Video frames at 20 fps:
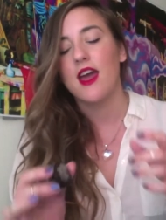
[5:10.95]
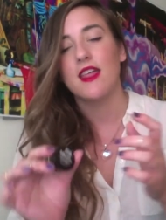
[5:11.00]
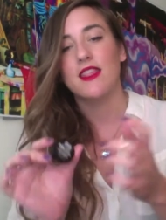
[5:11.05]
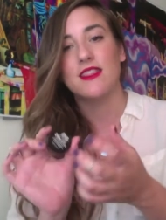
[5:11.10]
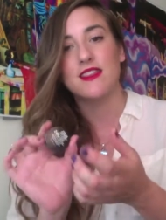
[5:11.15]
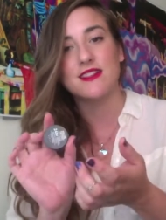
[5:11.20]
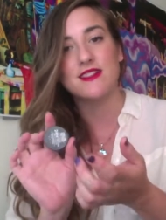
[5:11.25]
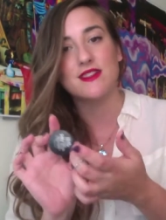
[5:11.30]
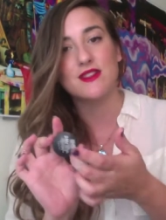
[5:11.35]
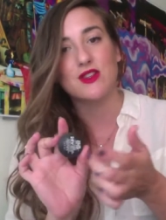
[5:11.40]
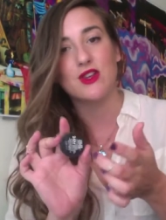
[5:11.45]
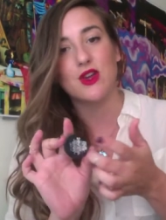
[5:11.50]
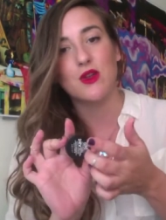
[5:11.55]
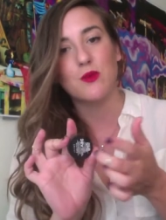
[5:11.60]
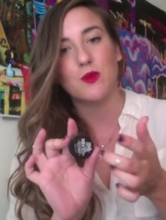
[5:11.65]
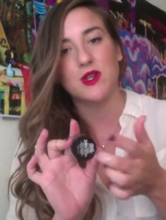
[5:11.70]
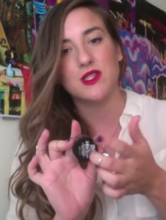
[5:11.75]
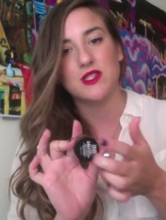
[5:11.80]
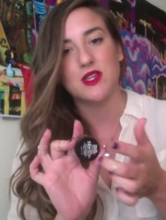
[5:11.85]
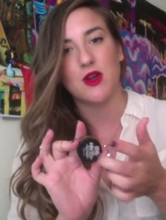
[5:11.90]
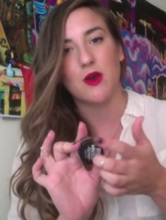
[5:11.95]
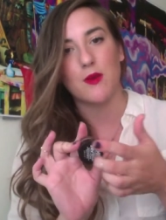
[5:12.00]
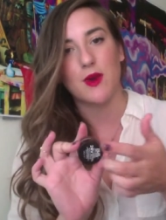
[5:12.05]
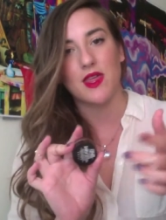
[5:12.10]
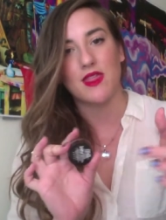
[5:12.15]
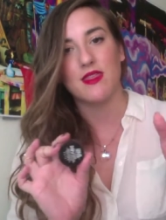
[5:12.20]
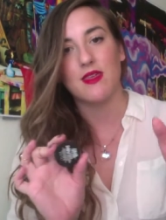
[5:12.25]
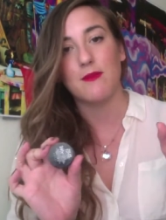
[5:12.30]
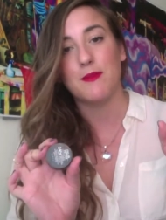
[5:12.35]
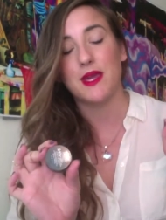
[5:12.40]
this is a good one to go
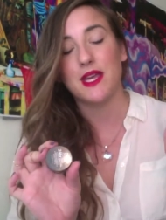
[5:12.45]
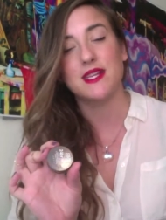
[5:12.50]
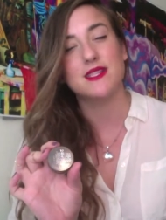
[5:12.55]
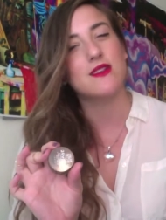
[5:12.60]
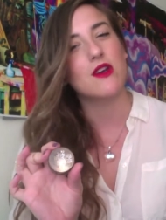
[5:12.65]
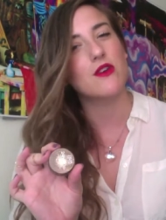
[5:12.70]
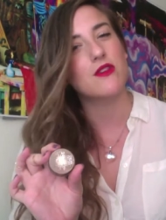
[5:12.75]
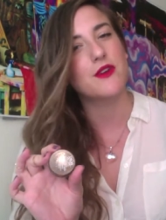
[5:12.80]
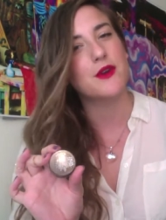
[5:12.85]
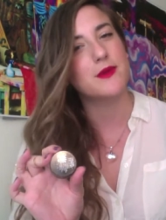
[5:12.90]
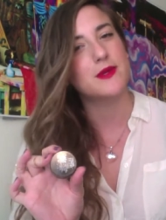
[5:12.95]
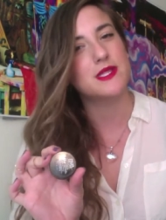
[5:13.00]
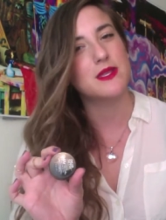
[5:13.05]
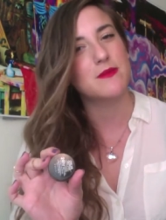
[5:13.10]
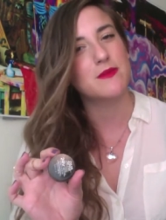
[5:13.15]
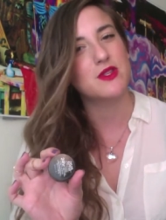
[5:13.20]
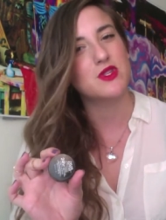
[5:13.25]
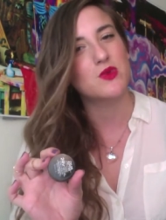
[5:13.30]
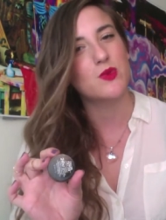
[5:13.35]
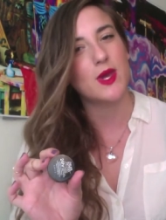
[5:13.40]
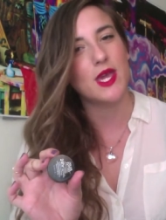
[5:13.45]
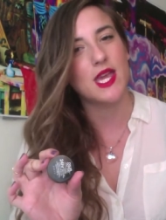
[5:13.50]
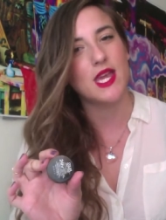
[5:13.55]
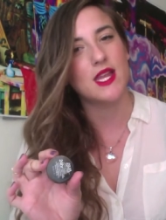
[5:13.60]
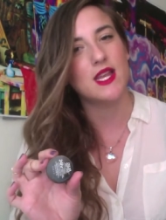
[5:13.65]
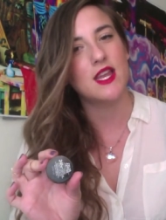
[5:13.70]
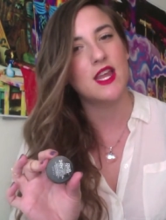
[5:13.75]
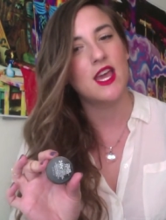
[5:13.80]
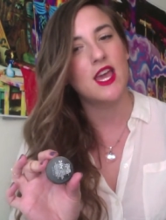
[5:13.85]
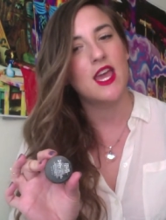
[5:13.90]
with because although it's in
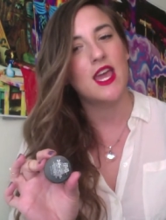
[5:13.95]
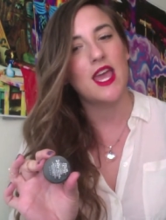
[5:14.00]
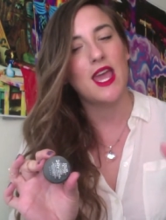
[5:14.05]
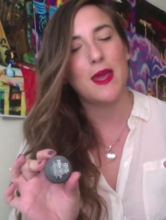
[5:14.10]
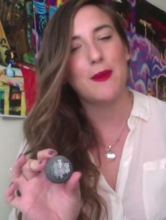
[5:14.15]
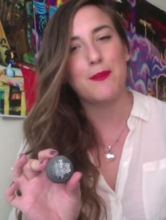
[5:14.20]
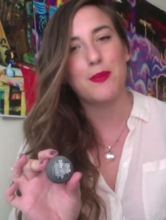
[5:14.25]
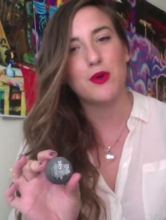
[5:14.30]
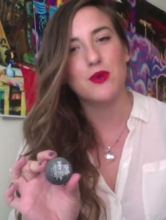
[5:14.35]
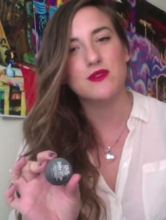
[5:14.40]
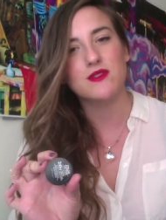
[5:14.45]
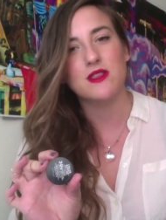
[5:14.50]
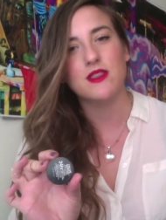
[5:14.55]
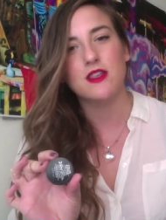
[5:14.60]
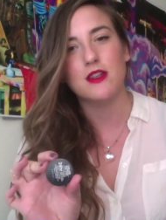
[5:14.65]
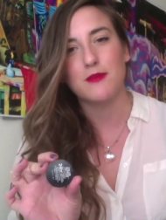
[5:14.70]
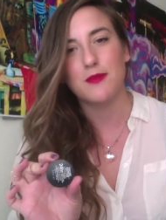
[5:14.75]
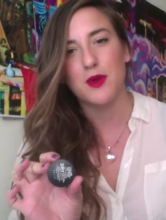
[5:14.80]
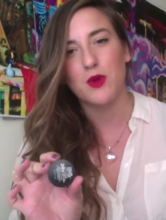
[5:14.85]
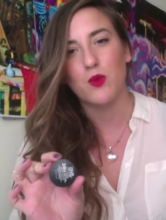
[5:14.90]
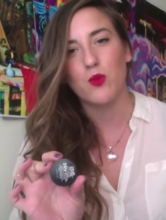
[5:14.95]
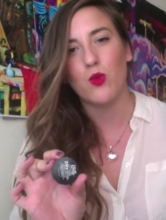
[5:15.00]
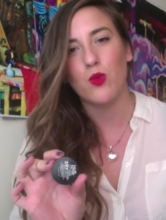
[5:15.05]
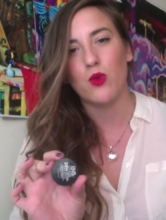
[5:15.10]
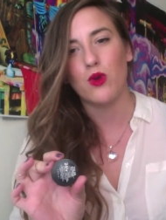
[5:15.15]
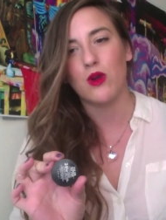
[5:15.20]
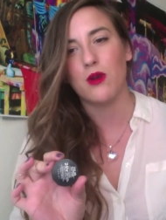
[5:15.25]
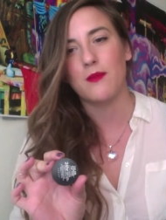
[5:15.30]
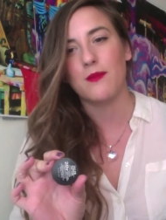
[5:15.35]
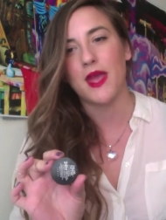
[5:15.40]
between, it pulls a little bit
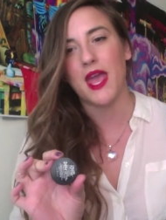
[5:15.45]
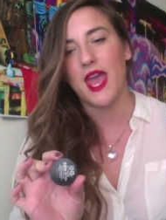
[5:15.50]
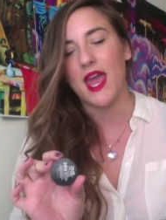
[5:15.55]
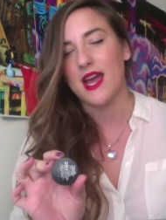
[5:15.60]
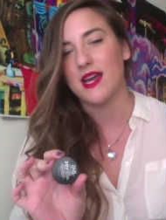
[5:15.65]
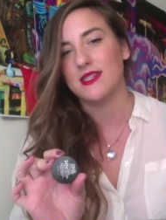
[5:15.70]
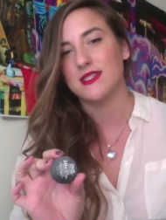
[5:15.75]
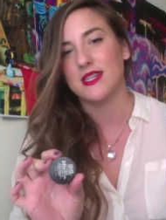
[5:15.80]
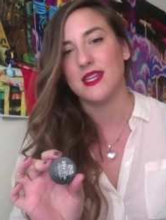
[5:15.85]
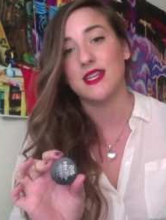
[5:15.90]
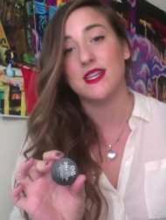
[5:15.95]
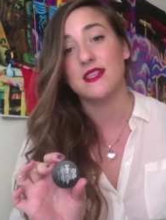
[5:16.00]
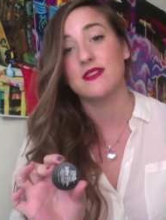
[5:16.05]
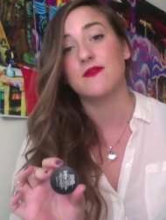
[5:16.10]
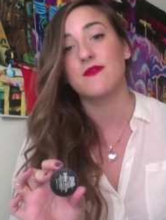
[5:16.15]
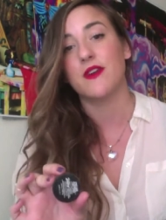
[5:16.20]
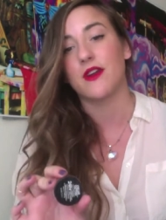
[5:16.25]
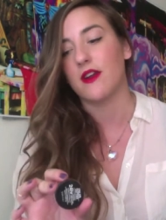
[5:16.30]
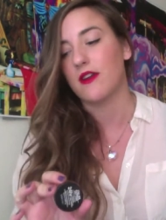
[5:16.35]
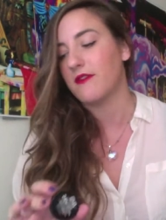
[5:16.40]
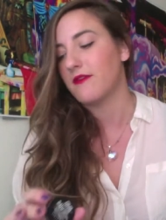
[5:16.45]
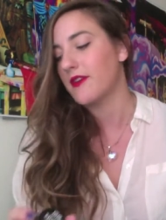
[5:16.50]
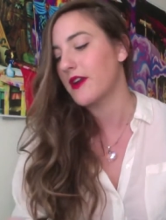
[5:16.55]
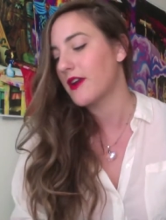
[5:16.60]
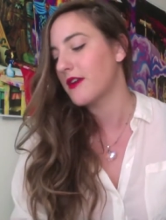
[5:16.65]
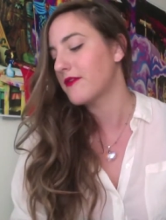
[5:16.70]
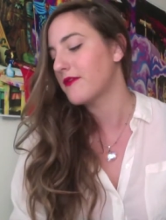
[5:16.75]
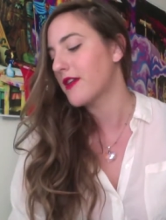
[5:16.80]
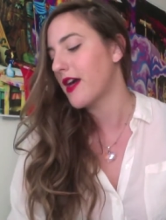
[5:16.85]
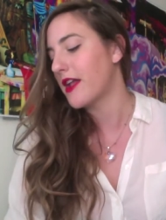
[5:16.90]
warm and it is very,
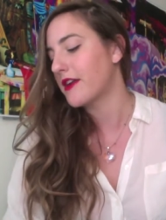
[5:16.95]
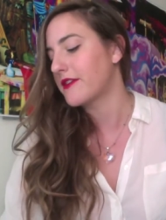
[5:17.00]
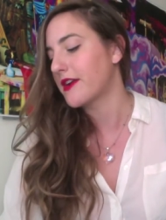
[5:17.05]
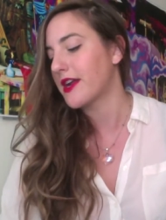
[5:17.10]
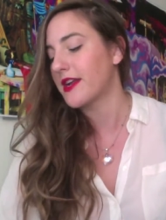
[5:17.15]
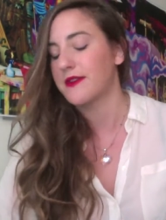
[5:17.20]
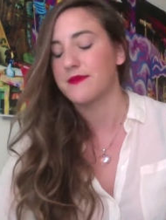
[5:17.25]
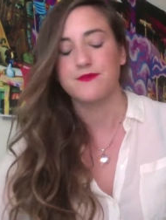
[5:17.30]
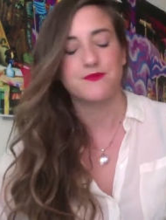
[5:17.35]
very flattering.